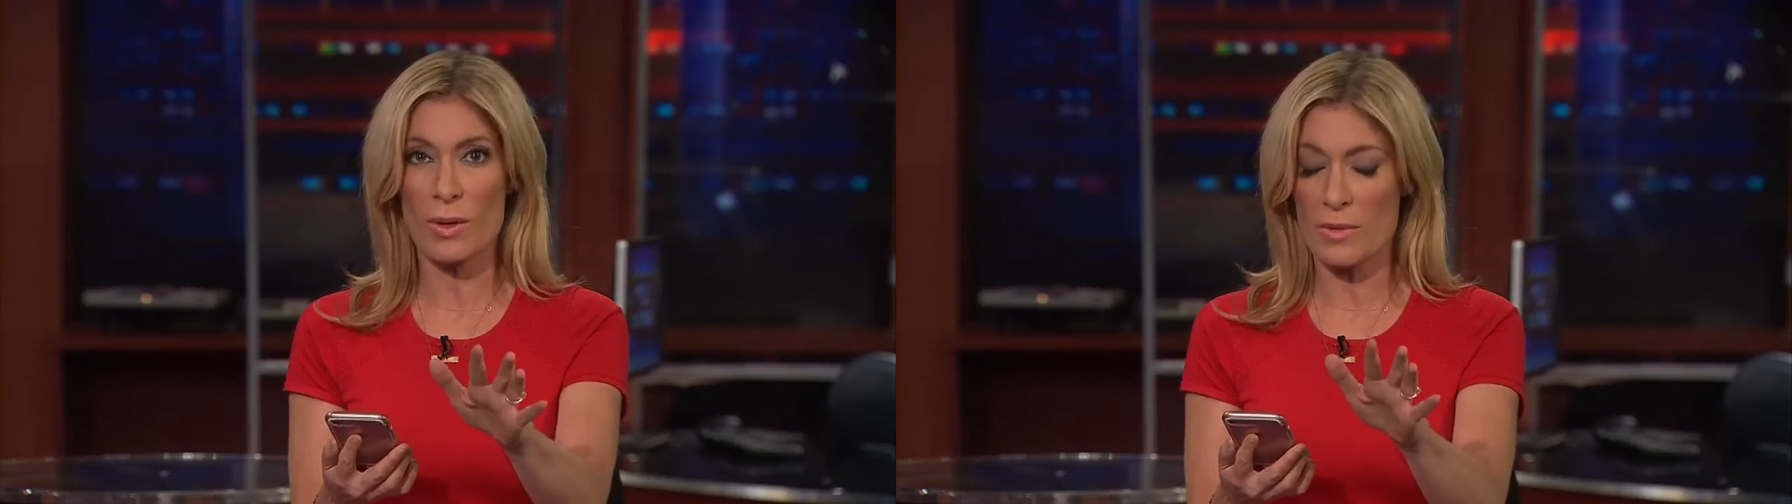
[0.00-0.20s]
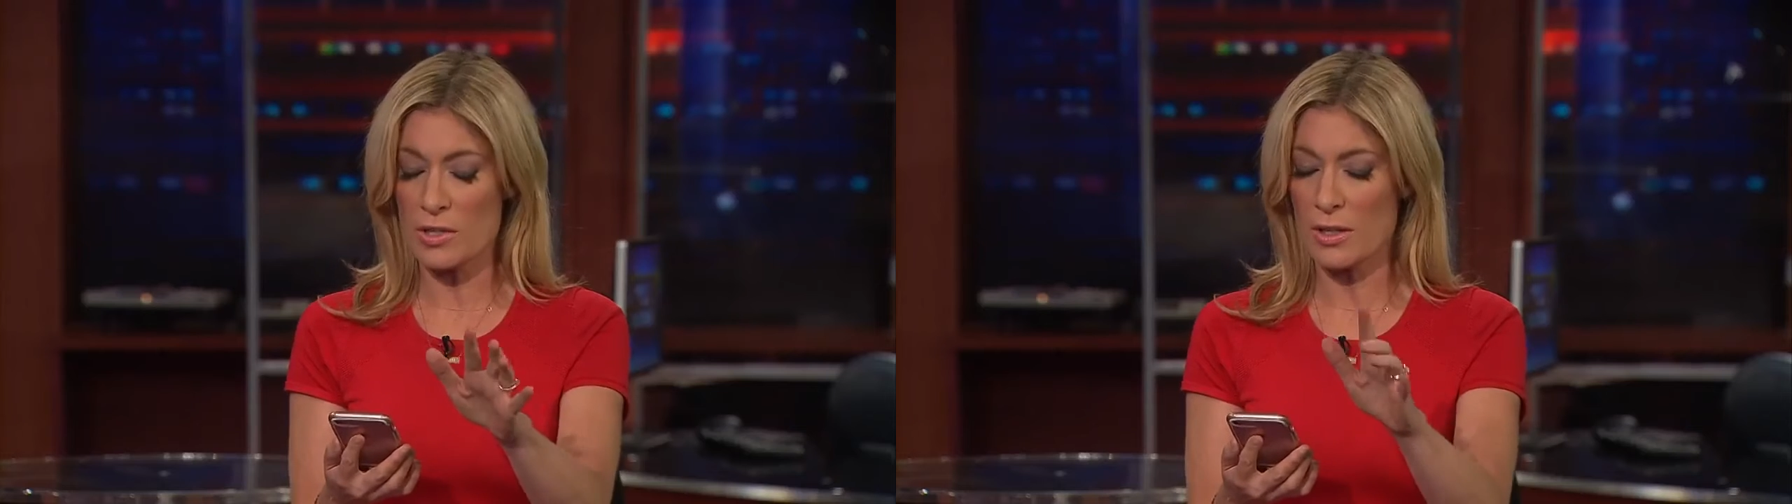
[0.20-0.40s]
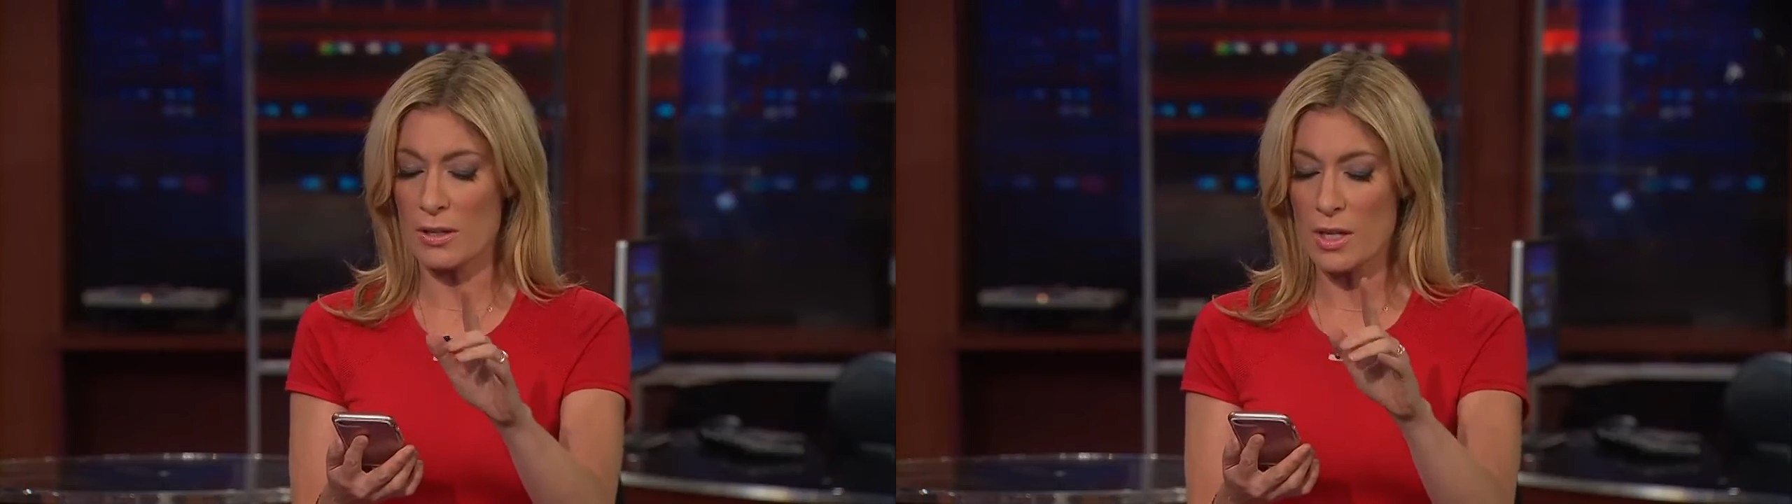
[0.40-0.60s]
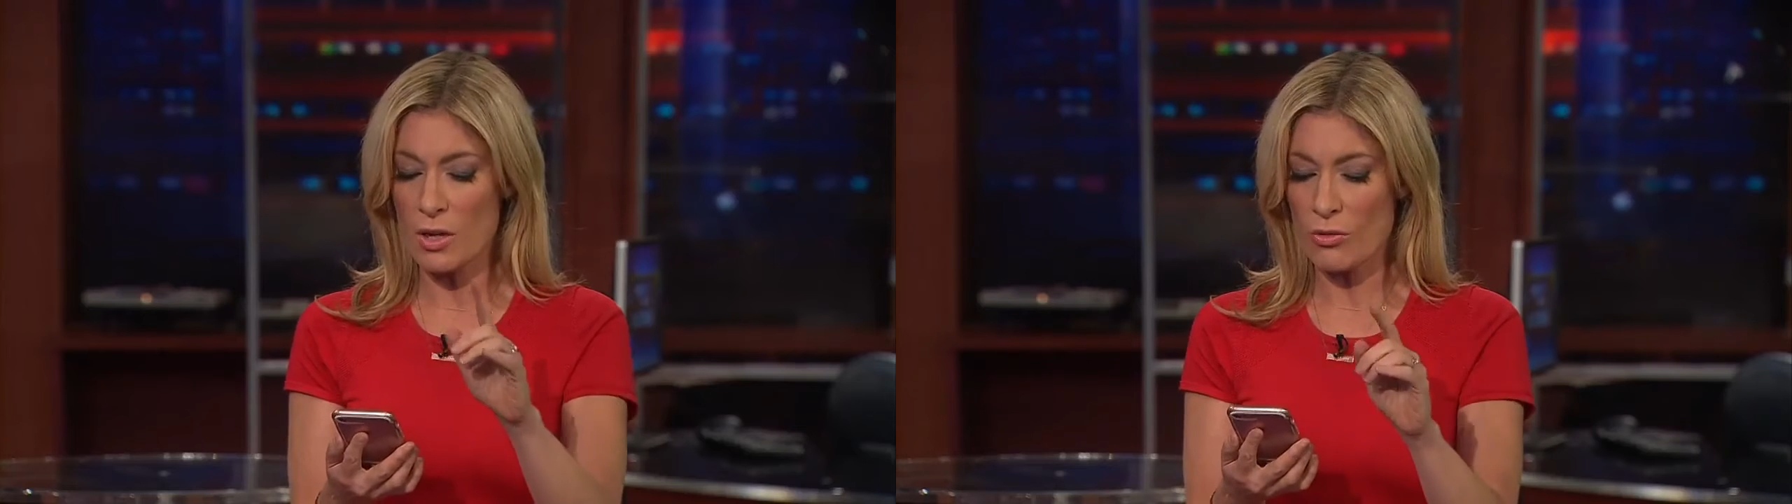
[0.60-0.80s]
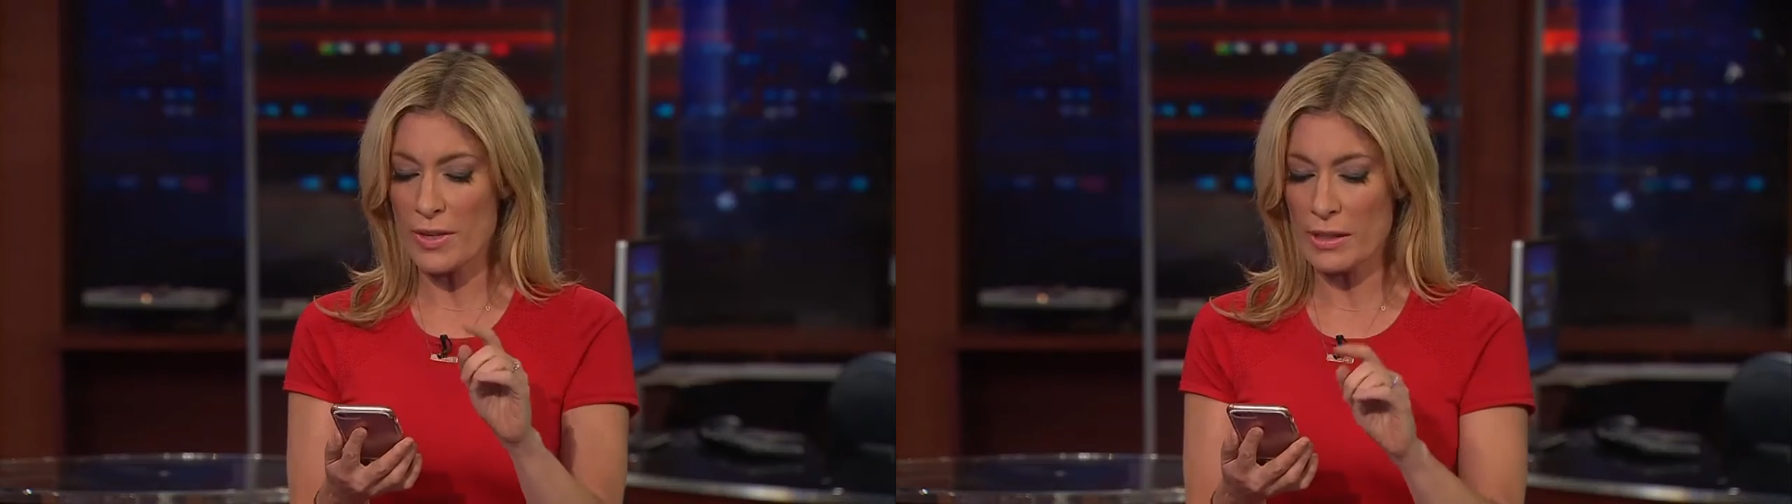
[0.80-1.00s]
And I'm just going to
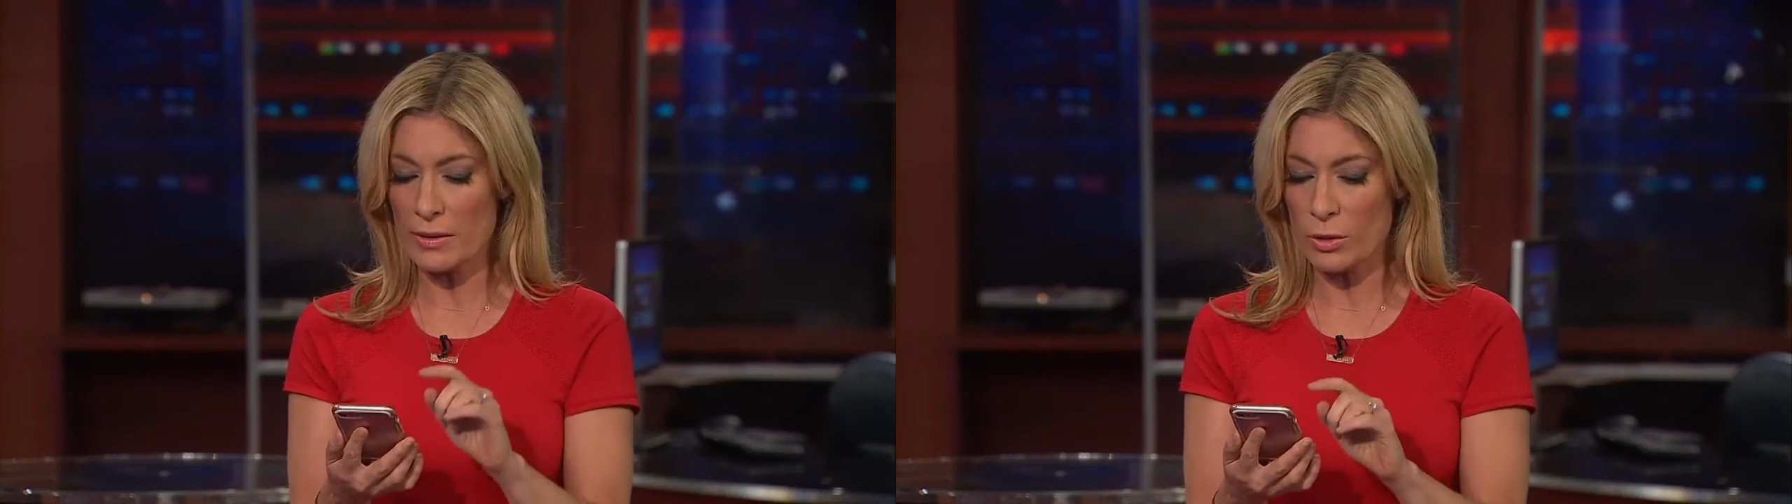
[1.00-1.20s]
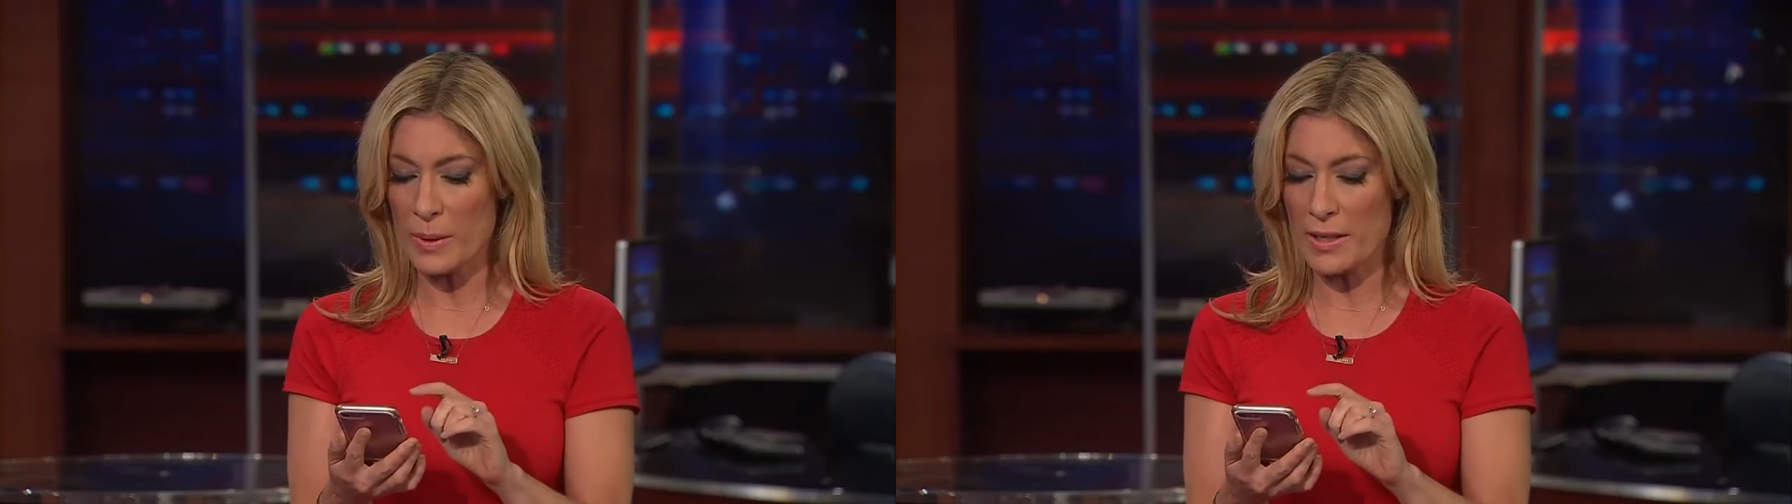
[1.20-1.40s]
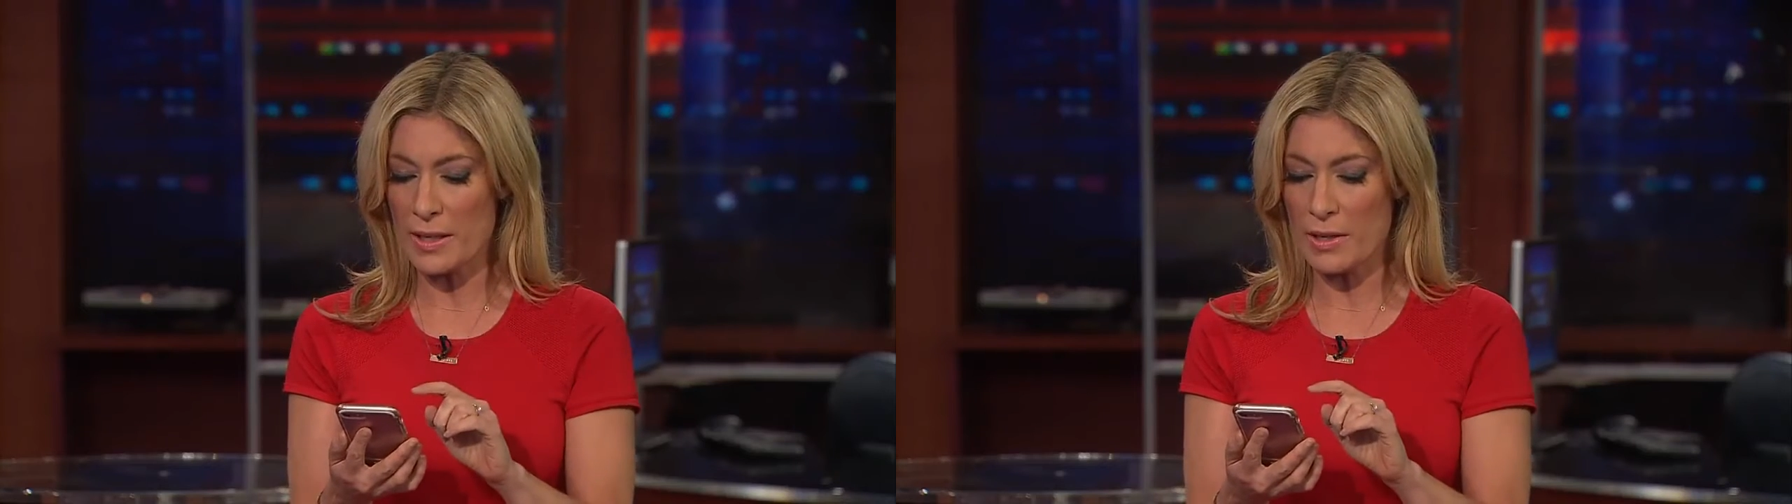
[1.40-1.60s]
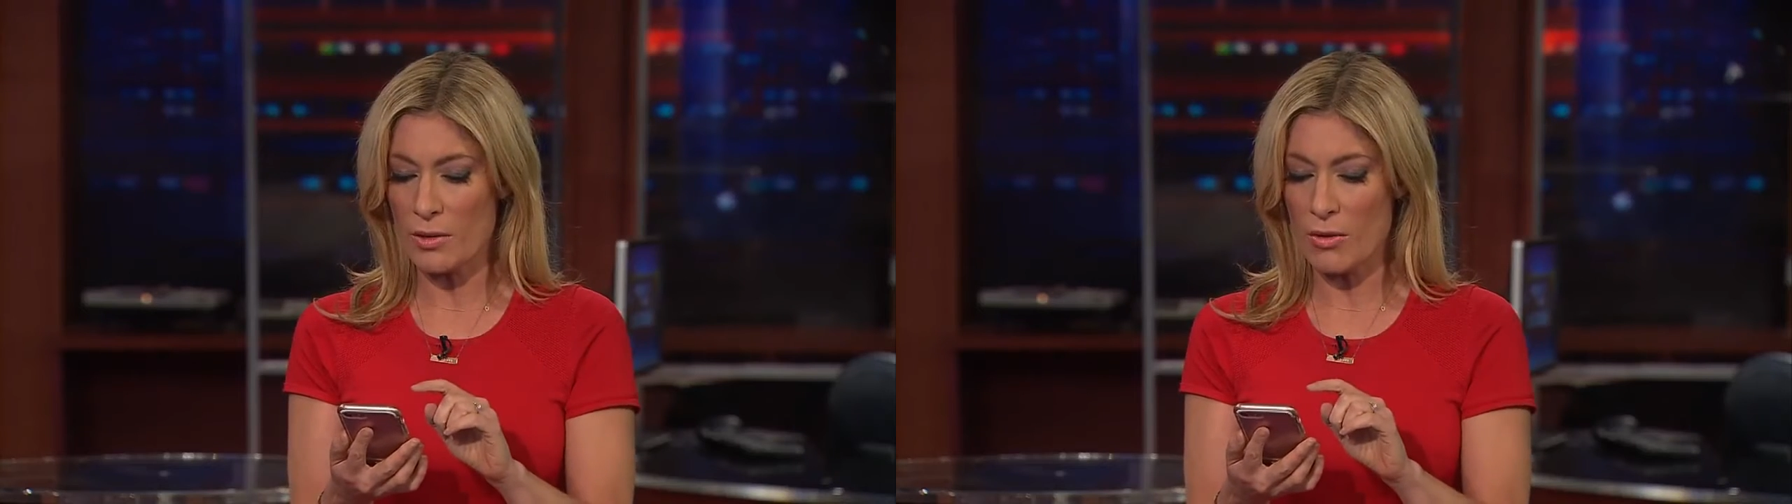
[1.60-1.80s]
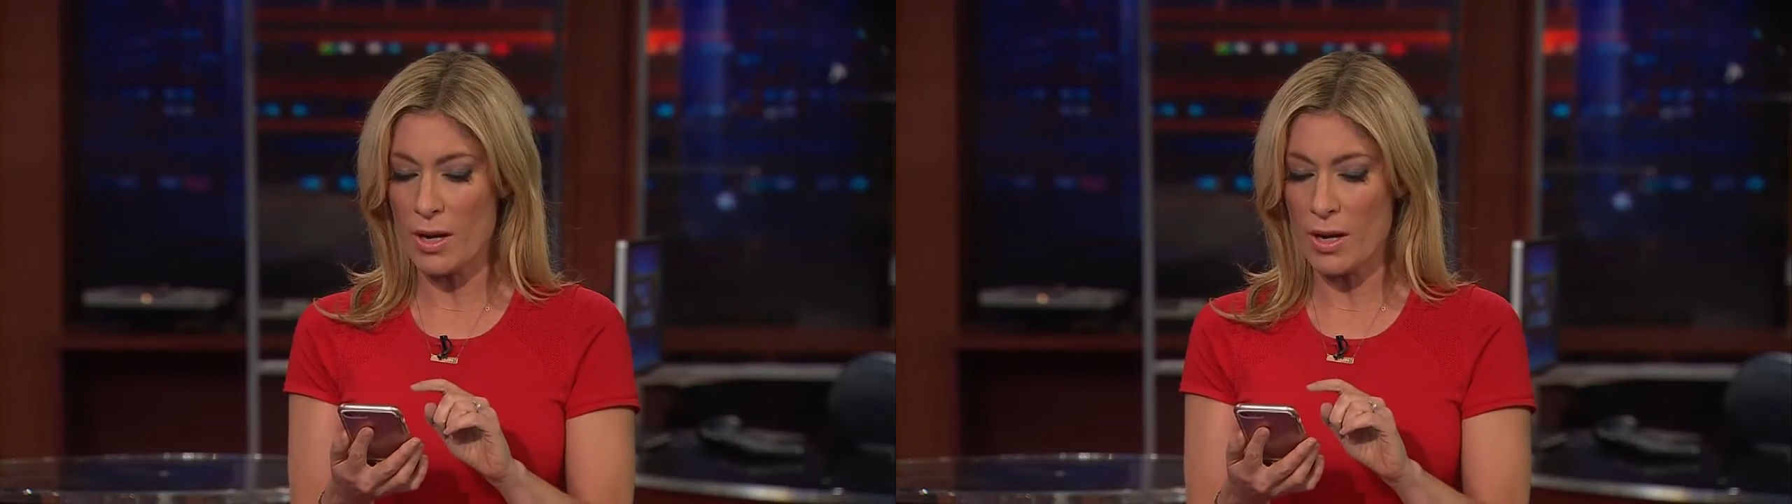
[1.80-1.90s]
read a little bit here.